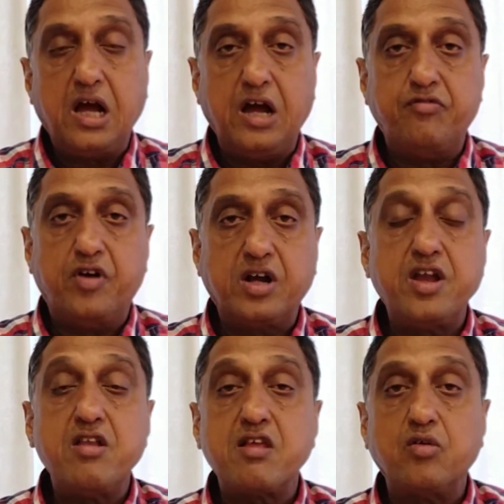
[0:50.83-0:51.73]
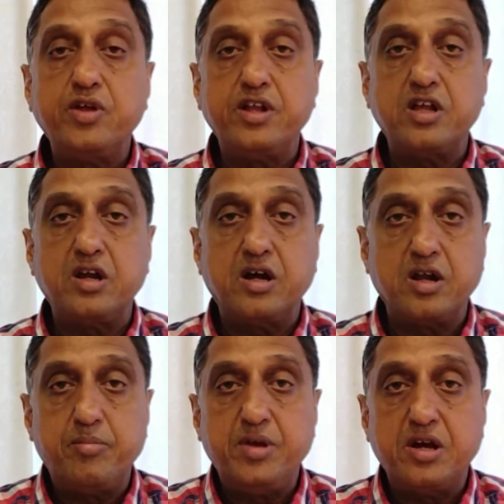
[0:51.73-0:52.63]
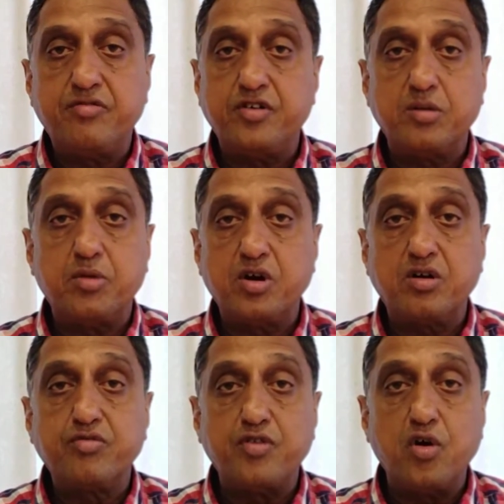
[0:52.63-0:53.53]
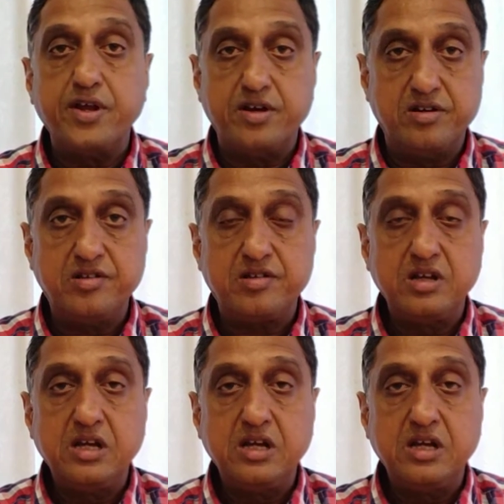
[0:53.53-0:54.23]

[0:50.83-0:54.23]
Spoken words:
I worked in Saudi Arabia for about 4 years